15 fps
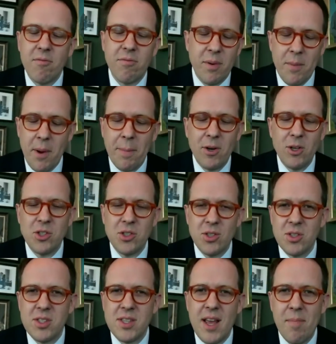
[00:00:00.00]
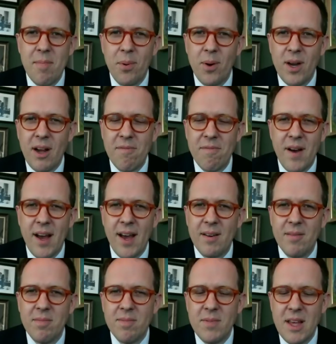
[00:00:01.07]
From a personal standpoint, I
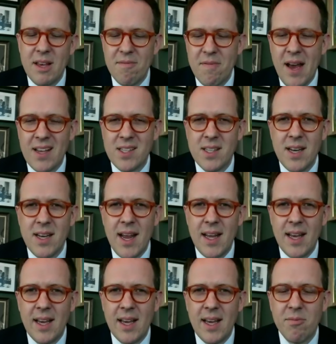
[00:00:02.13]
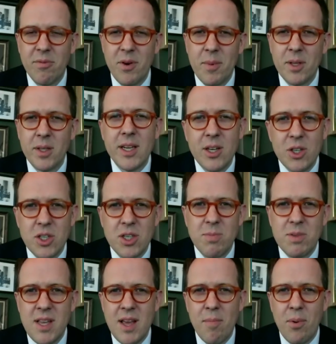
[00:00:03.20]
find it fascinating, and from a leadership
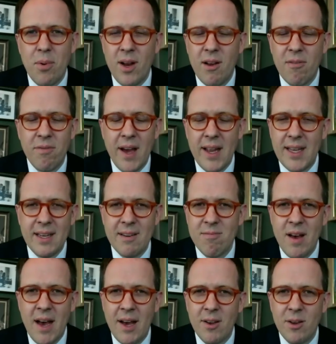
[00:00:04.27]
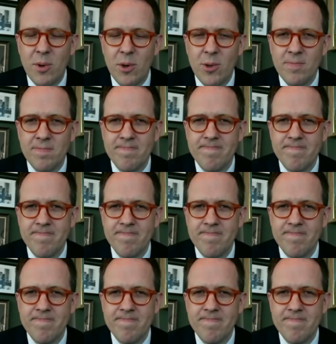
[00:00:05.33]
standpoint, I find it invaluable.